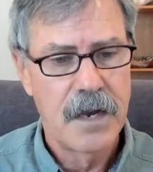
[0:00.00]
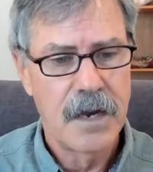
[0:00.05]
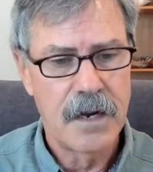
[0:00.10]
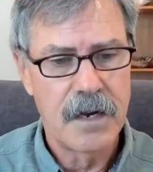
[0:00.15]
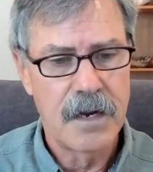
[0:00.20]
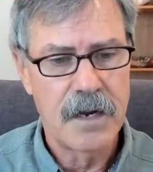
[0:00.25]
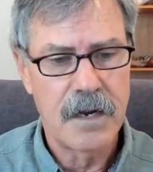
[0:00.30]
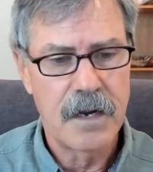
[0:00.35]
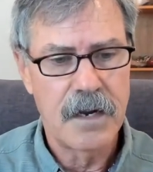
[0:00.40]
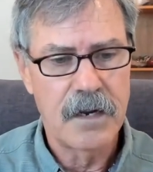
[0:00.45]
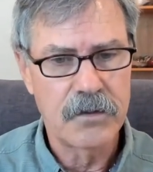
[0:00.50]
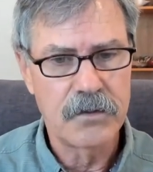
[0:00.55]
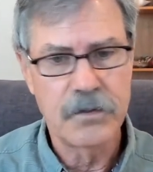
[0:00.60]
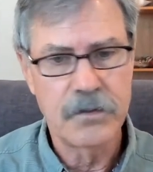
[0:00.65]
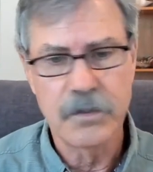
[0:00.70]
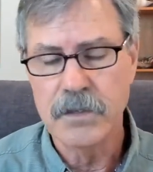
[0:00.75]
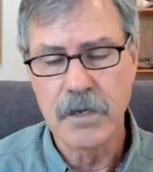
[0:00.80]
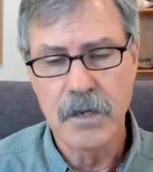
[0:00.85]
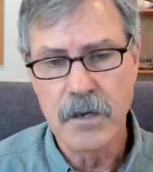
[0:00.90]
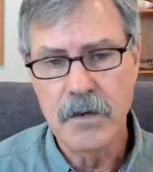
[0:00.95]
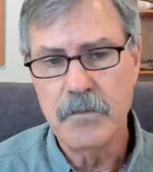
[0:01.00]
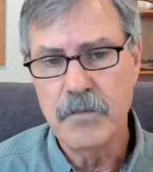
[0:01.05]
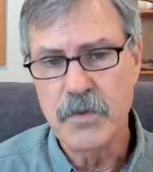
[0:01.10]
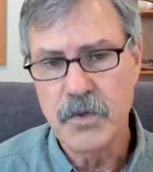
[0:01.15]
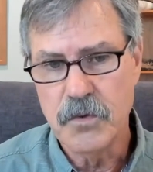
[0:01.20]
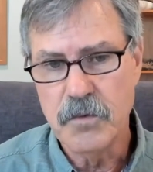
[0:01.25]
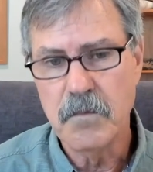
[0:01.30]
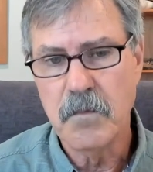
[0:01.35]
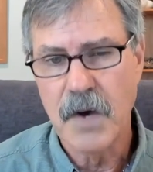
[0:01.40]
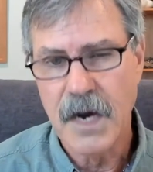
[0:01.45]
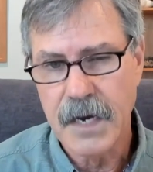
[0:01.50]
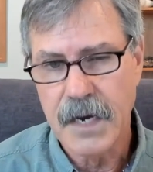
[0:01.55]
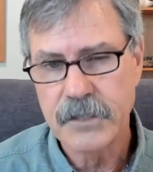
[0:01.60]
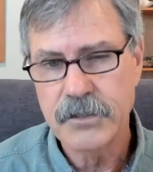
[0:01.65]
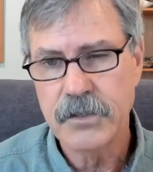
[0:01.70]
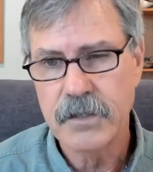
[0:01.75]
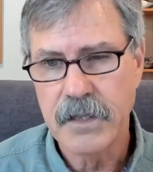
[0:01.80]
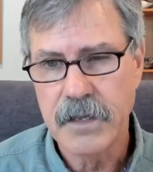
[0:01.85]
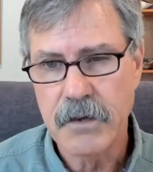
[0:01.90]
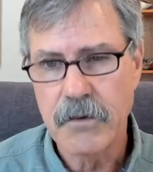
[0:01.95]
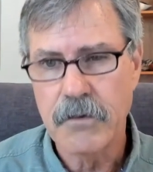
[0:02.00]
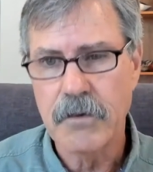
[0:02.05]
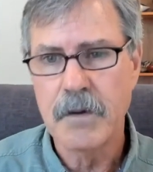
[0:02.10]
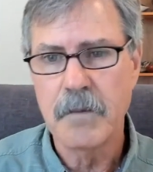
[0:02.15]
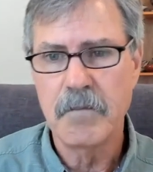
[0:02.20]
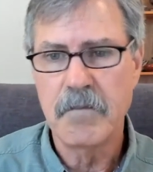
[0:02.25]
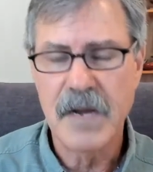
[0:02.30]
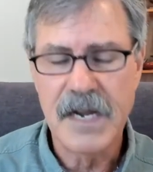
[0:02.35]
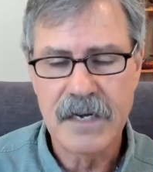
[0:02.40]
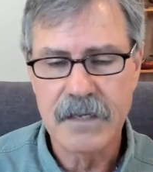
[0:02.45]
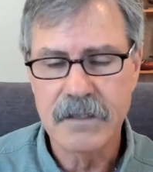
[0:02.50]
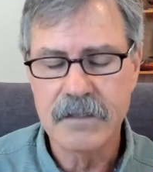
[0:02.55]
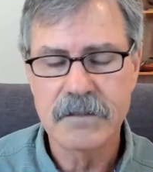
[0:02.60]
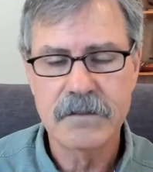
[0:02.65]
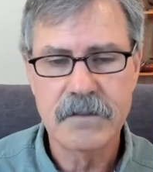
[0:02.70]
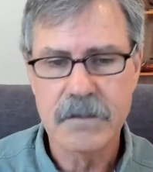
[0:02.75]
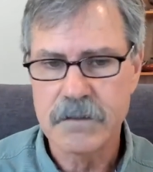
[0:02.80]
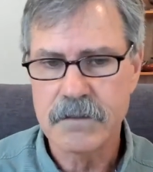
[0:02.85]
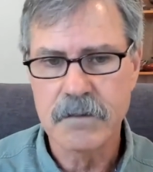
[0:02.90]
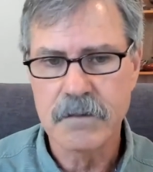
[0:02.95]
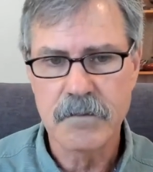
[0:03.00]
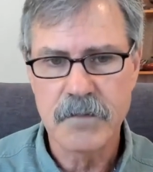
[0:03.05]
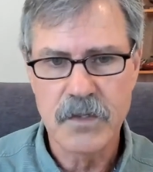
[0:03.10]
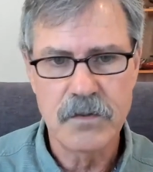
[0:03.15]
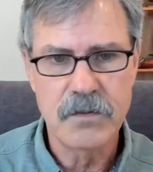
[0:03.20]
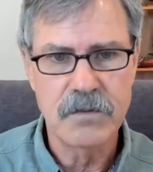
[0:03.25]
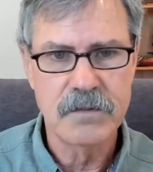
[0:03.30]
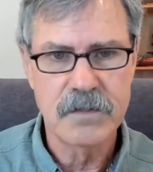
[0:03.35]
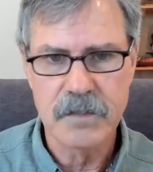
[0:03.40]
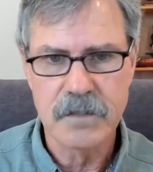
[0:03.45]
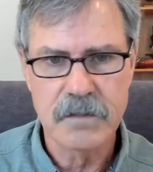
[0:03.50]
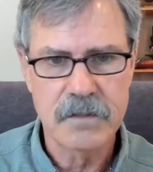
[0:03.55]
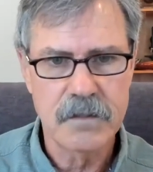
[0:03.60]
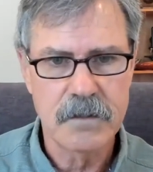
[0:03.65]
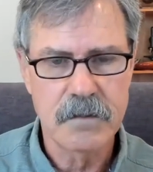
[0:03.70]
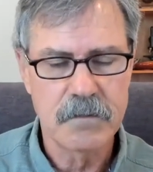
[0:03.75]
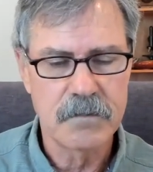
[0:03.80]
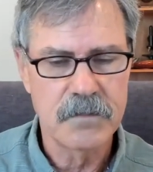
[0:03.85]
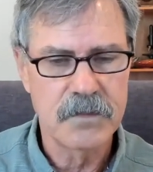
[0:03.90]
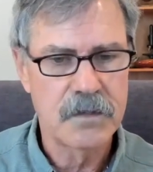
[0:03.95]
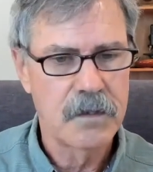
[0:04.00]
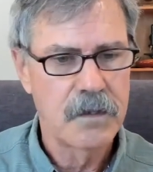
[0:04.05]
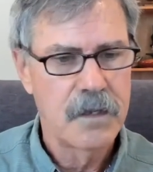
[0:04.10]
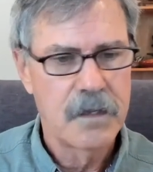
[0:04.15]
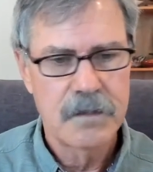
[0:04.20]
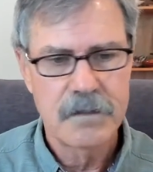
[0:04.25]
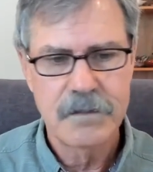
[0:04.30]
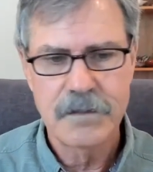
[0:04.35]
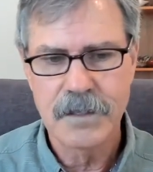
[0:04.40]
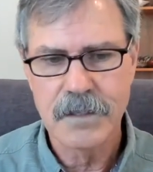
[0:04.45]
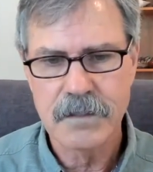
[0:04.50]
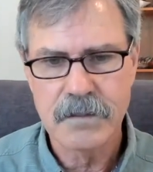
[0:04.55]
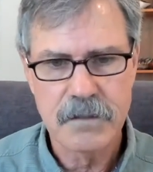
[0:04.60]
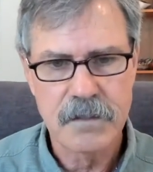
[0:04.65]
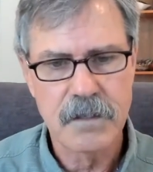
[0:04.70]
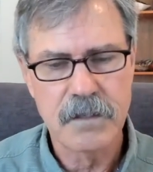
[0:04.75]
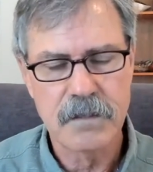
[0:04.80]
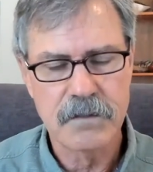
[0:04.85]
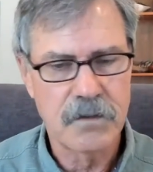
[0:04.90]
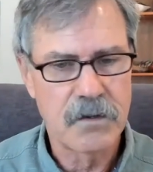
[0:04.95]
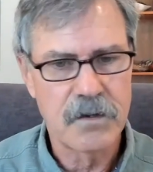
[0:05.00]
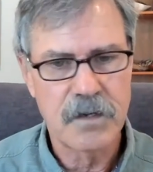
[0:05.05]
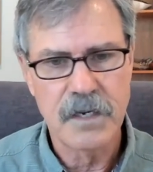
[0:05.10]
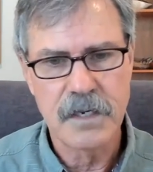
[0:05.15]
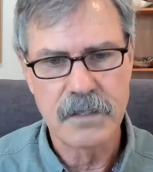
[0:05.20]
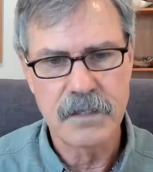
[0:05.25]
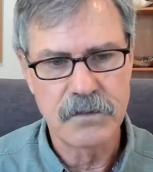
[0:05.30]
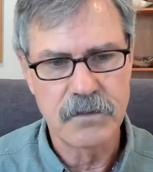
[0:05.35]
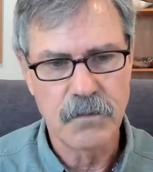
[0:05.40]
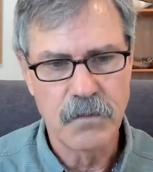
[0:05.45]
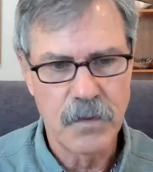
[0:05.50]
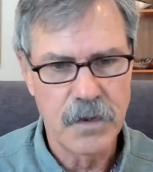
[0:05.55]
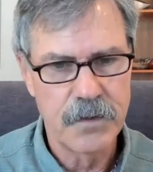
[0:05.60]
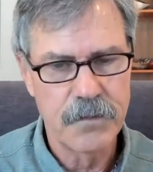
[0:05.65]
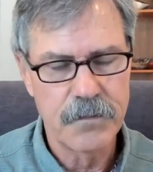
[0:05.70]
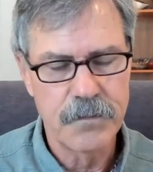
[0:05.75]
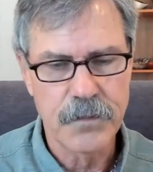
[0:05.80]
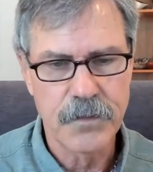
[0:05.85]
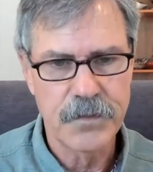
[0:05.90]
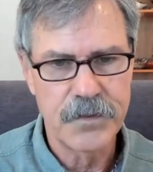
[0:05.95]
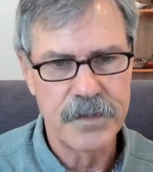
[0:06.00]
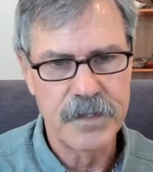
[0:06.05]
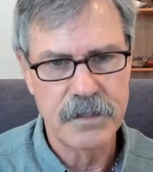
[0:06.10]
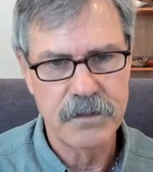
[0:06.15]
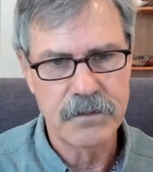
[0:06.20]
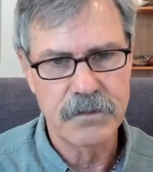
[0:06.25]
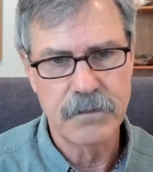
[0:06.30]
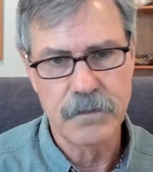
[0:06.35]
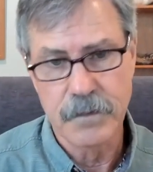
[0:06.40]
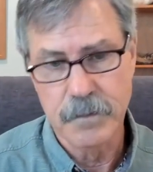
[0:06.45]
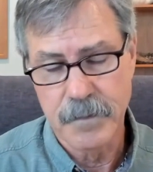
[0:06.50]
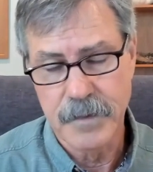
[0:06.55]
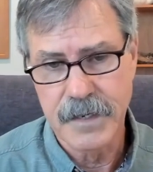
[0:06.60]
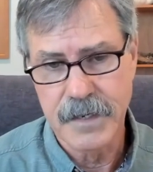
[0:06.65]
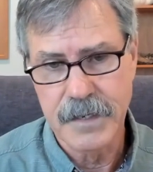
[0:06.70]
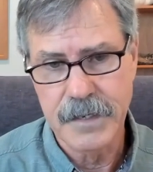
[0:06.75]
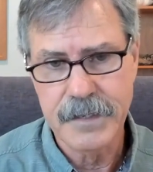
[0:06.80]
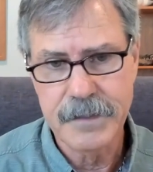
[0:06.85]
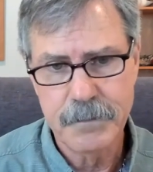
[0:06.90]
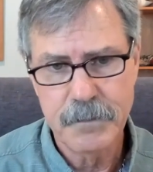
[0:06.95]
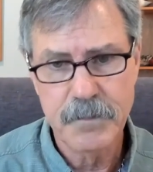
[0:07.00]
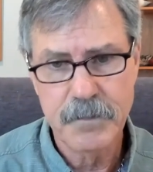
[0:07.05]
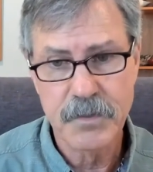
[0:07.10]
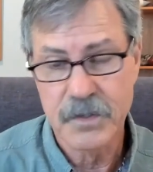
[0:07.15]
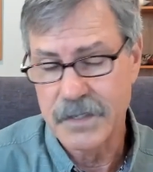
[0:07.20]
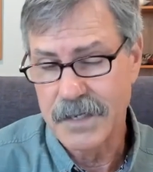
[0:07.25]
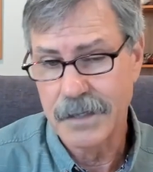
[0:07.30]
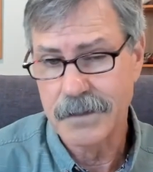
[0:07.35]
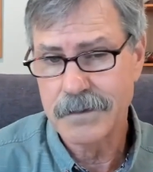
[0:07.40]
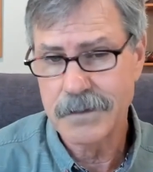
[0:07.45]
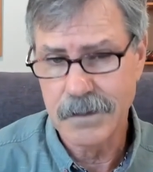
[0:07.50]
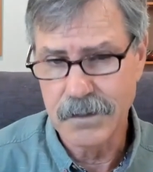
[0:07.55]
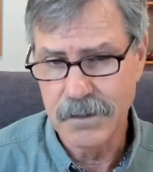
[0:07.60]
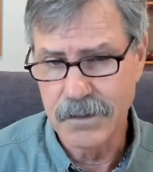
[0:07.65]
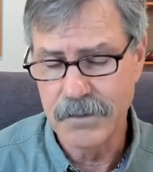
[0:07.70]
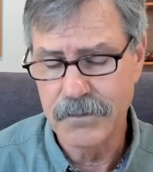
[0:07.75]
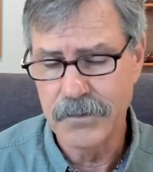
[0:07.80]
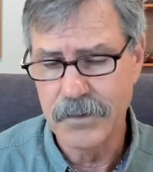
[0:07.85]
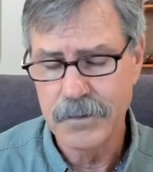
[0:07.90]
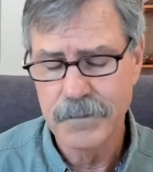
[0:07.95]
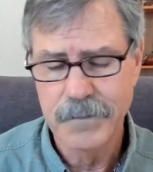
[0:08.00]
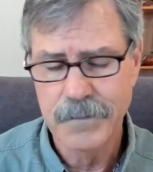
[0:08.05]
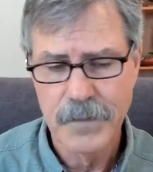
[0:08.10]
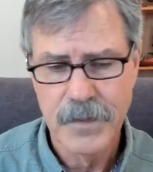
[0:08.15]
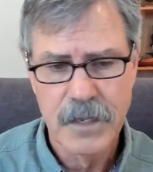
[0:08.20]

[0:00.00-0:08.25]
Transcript: Uh, good immune modulator. It balances immune systems, just does all kinds of wonderful things for the body, protects the liver.